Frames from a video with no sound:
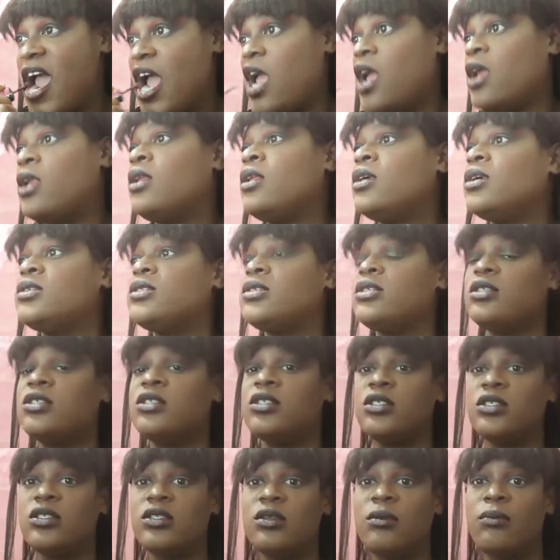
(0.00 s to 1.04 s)
And this is
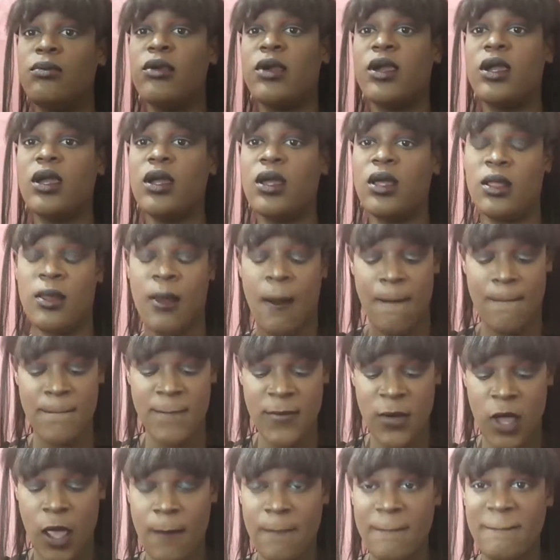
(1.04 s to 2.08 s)
just to bring a
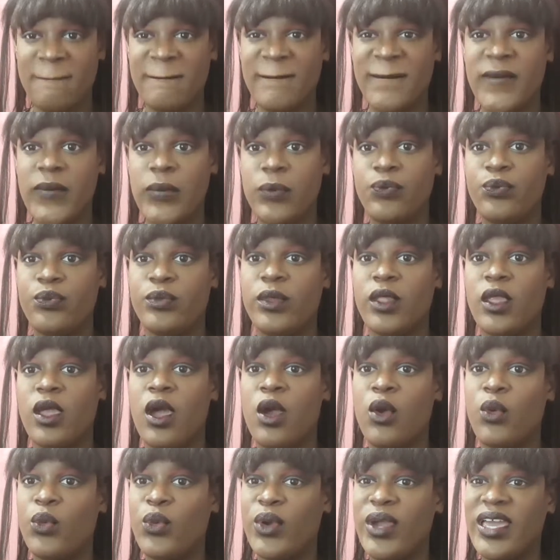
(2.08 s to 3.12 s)

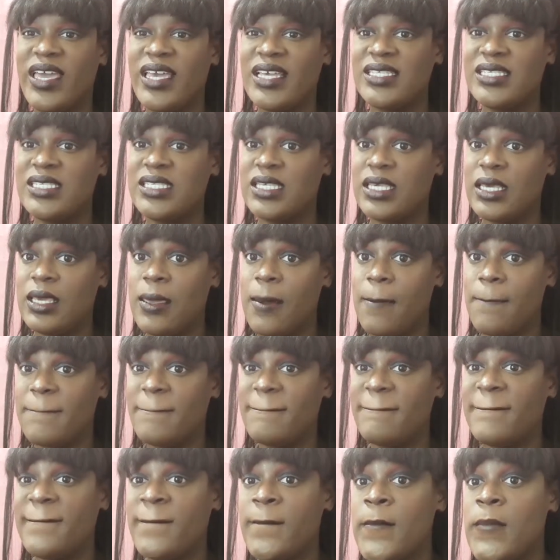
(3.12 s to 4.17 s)
red tint
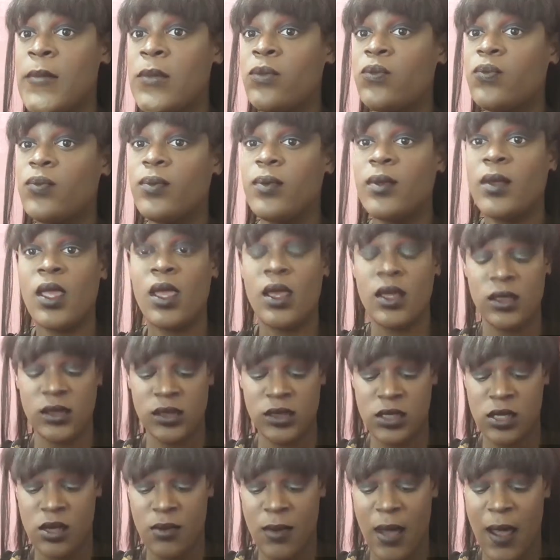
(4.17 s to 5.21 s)

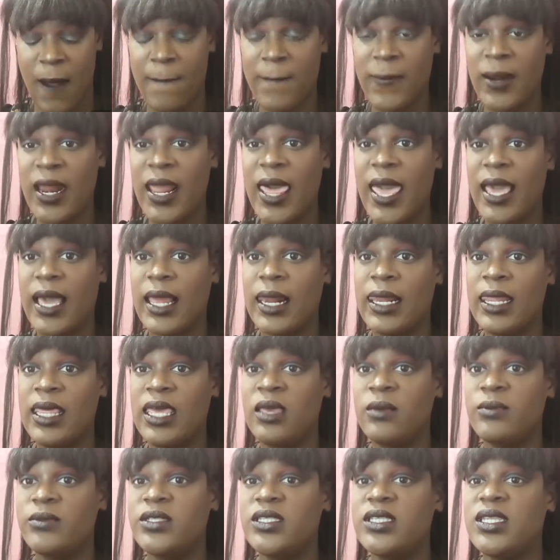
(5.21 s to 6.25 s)
to my black
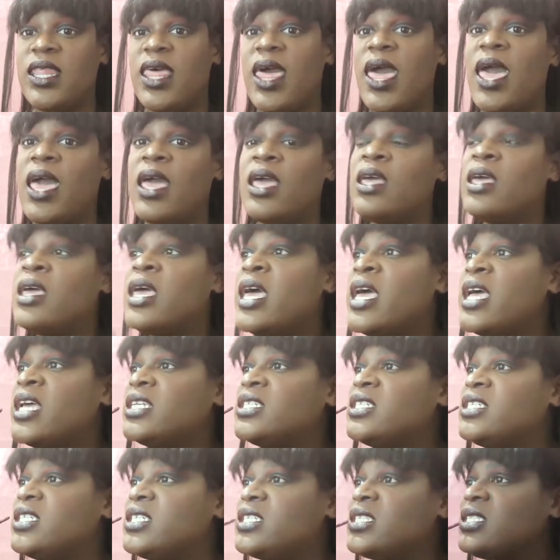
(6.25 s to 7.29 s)
lips, that
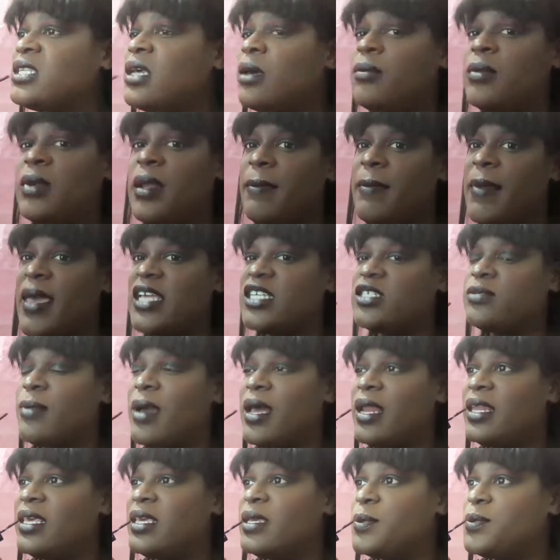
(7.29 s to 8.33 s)
just something to match
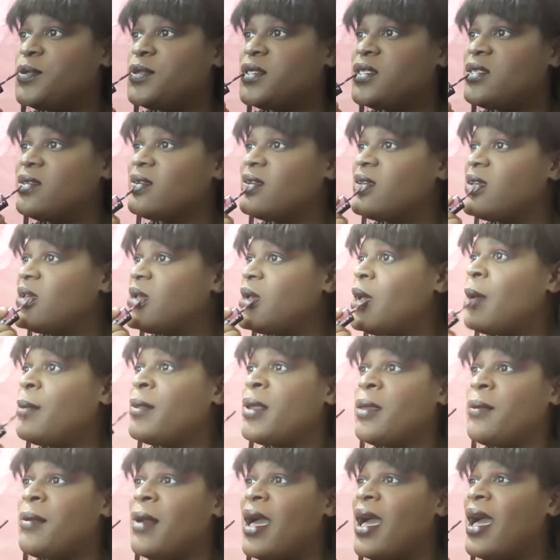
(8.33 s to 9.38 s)
my lips. I
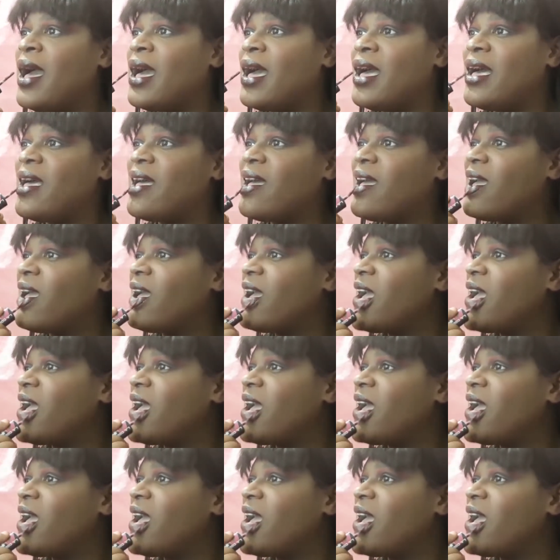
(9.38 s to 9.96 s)
mean my eye.